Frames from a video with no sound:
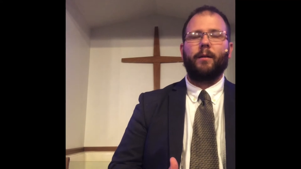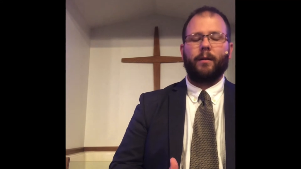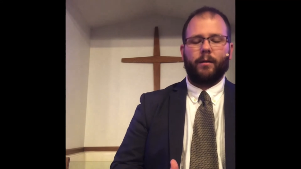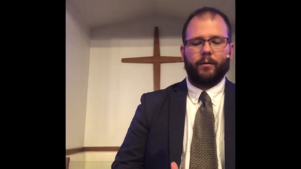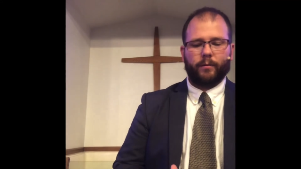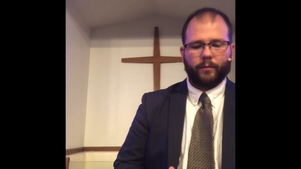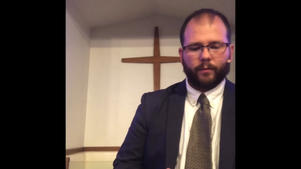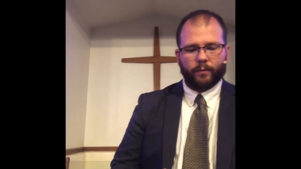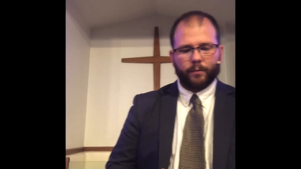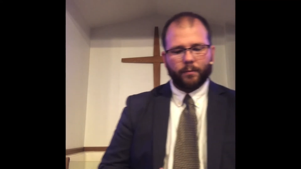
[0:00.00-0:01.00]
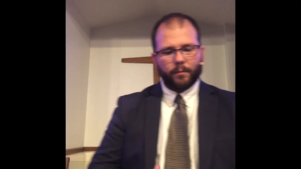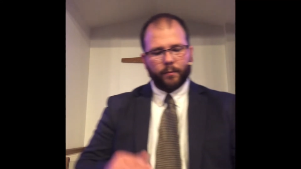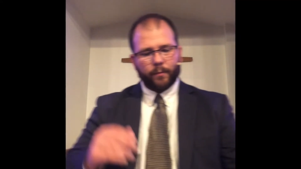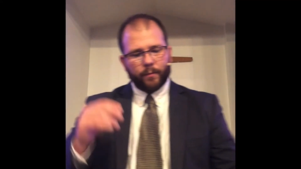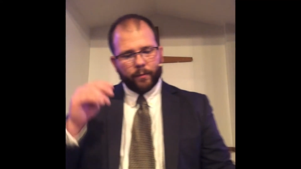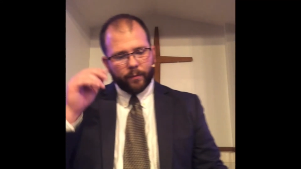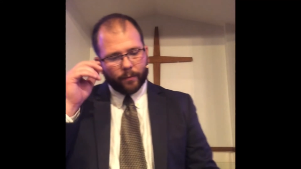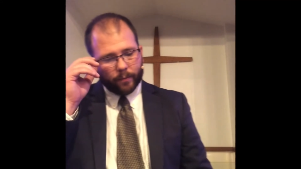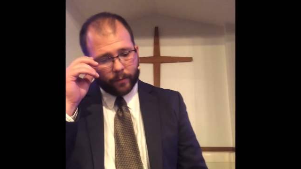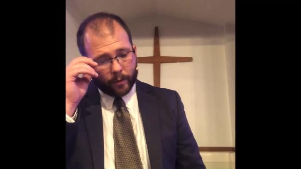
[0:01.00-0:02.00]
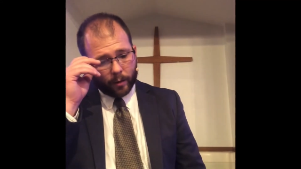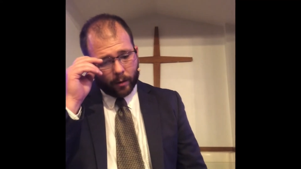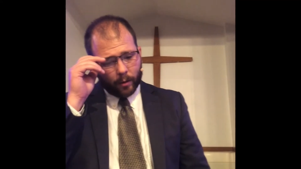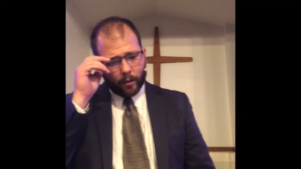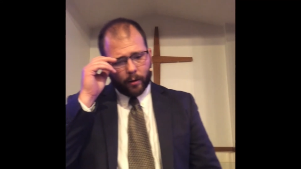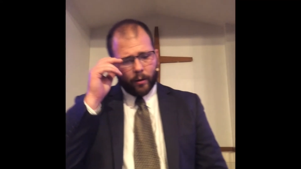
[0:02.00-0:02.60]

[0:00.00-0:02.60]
Nothing is said.